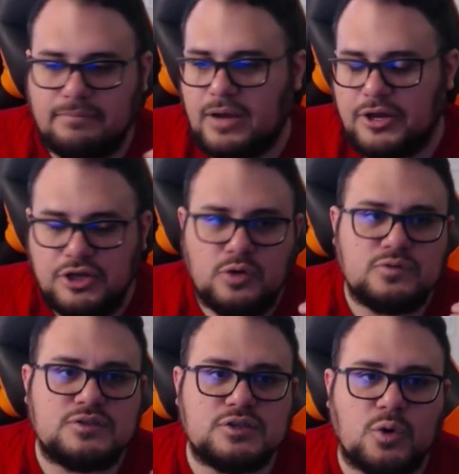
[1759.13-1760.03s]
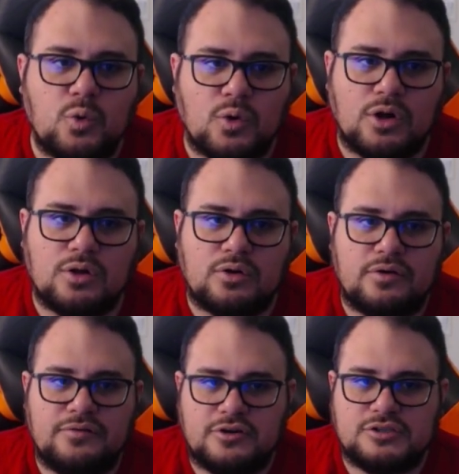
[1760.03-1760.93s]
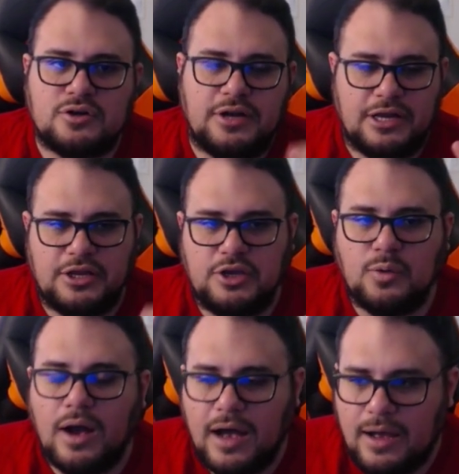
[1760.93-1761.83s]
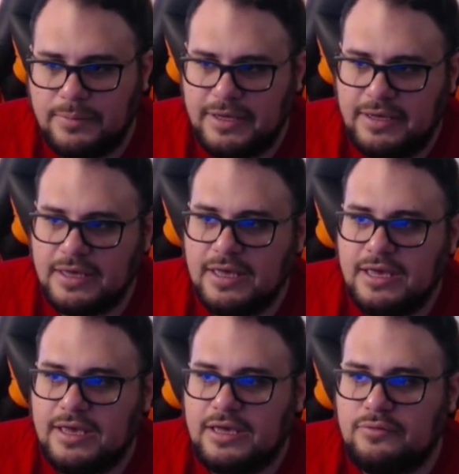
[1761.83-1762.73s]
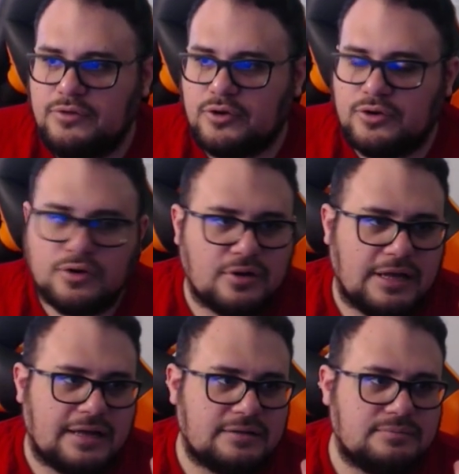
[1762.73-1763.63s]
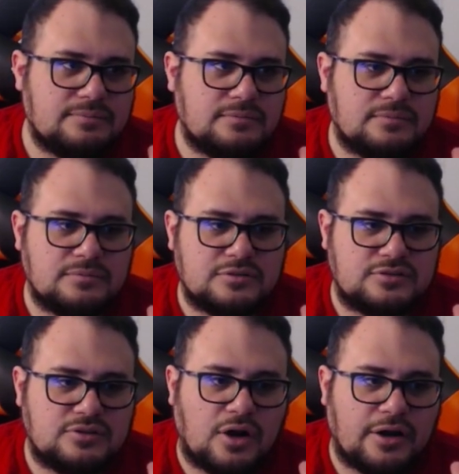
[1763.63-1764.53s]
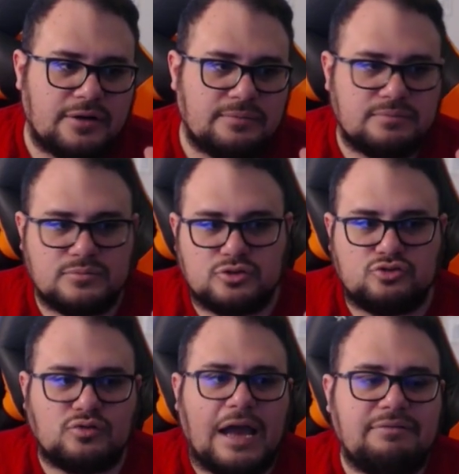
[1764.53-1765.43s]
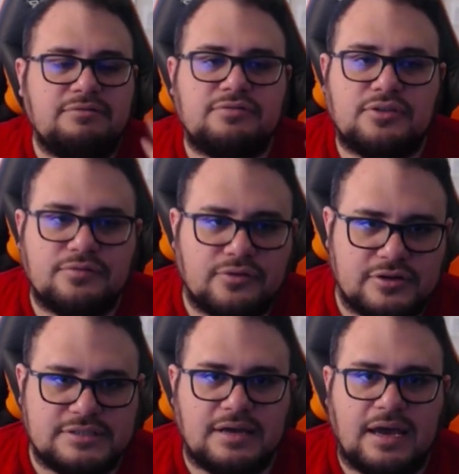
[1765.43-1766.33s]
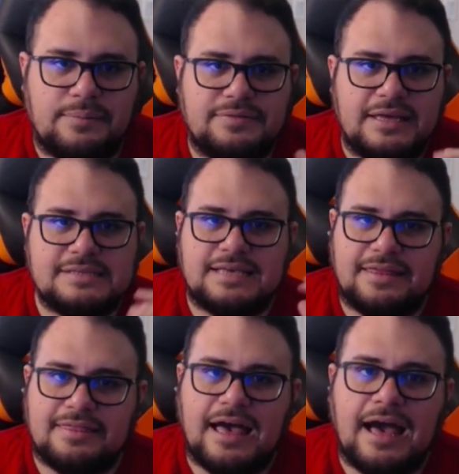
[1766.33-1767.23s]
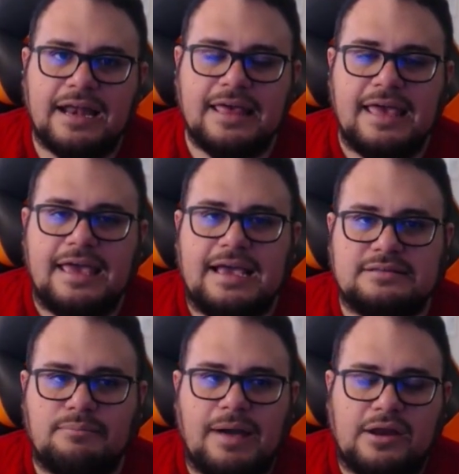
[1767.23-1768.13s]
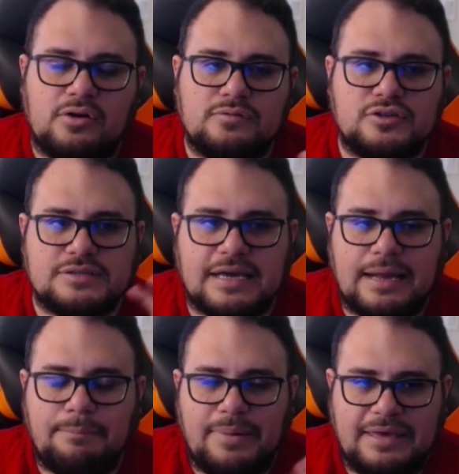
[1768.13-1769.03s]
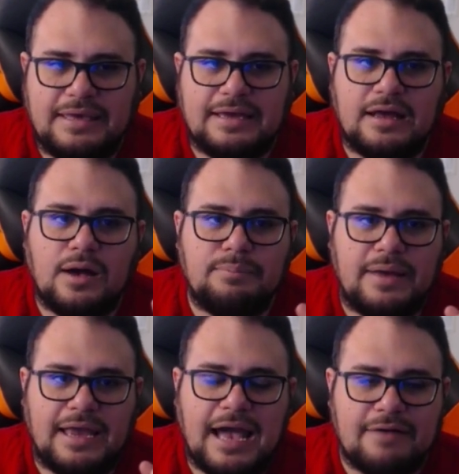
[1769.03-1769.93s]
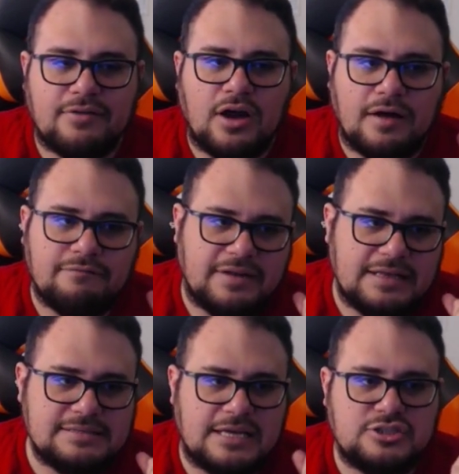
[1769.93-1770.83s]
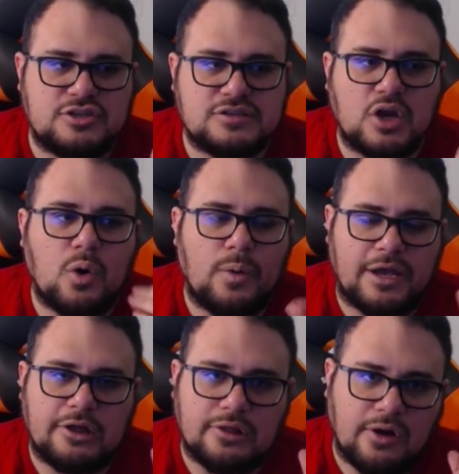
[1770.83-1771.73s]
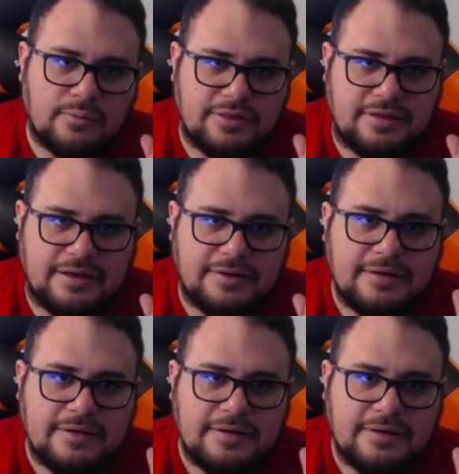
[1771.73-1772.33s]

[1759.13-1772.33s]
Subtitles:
a new school or if you're starting a new hobby, if you're gonna start driving for the first time, things like that, it's a matter of just kind of picking it up and have confidence and just going along with it.